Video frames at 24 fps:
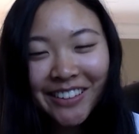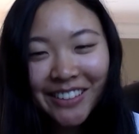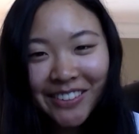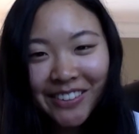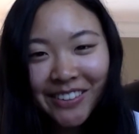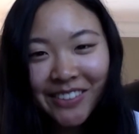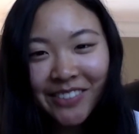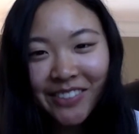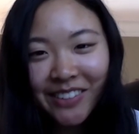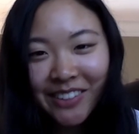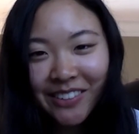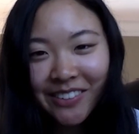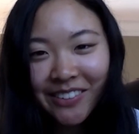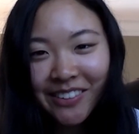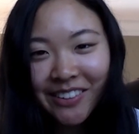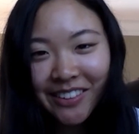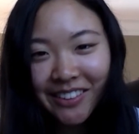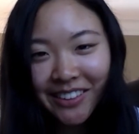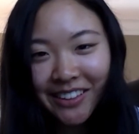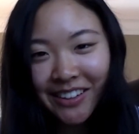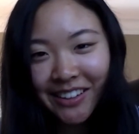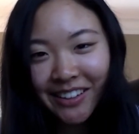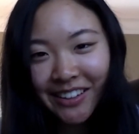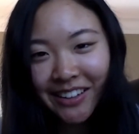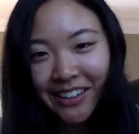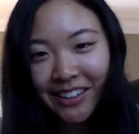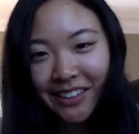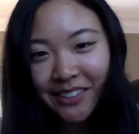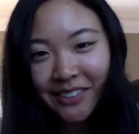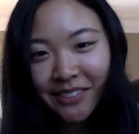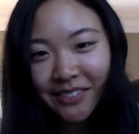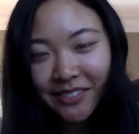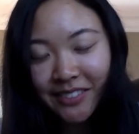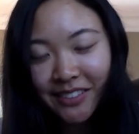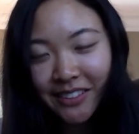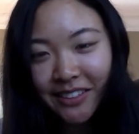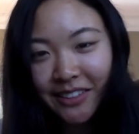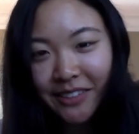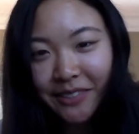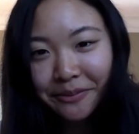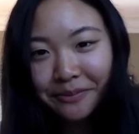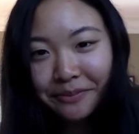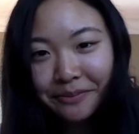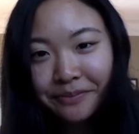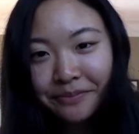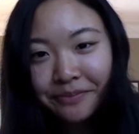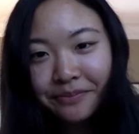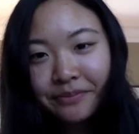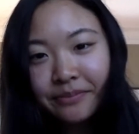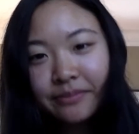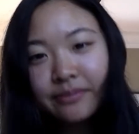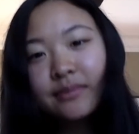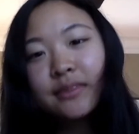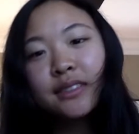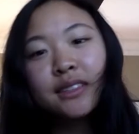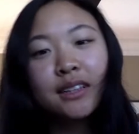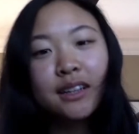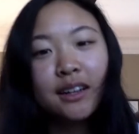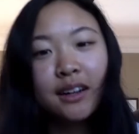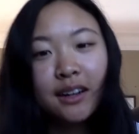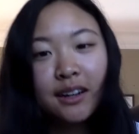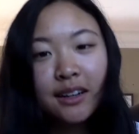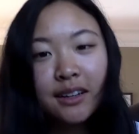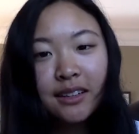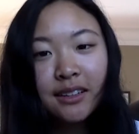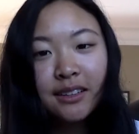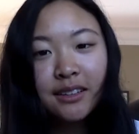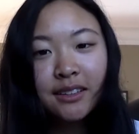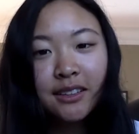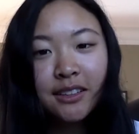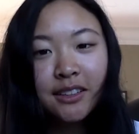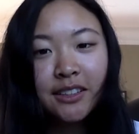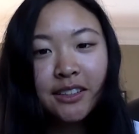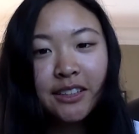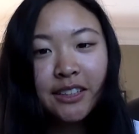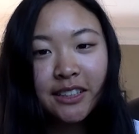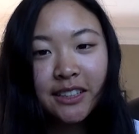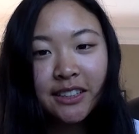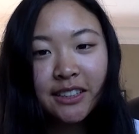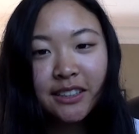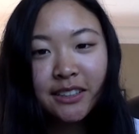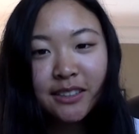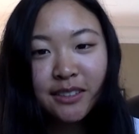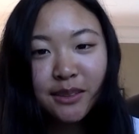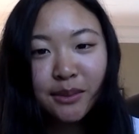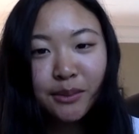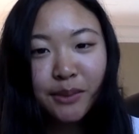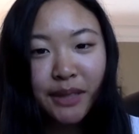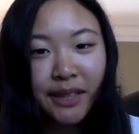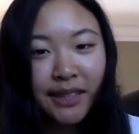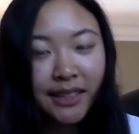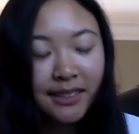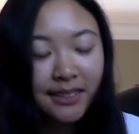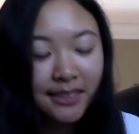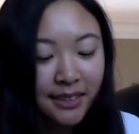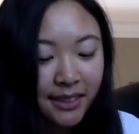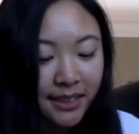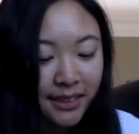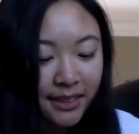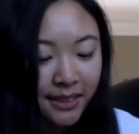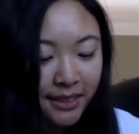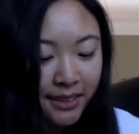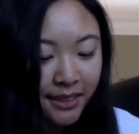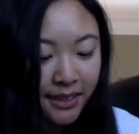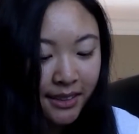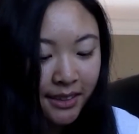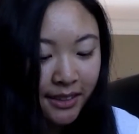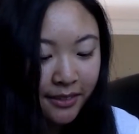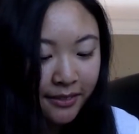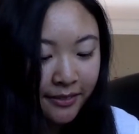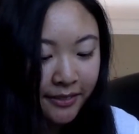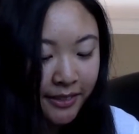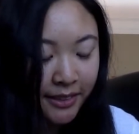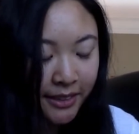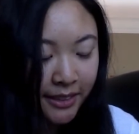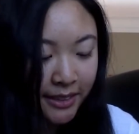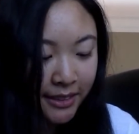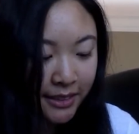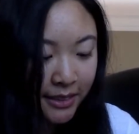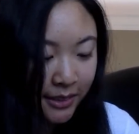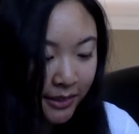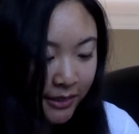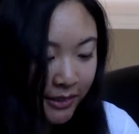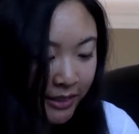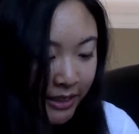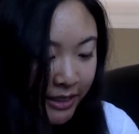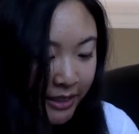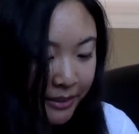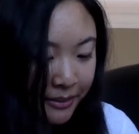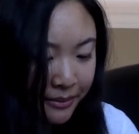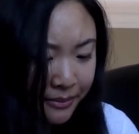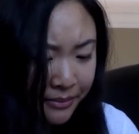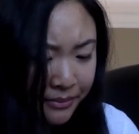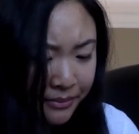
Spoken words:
You might want to think again. God created us to be excellent for His glory.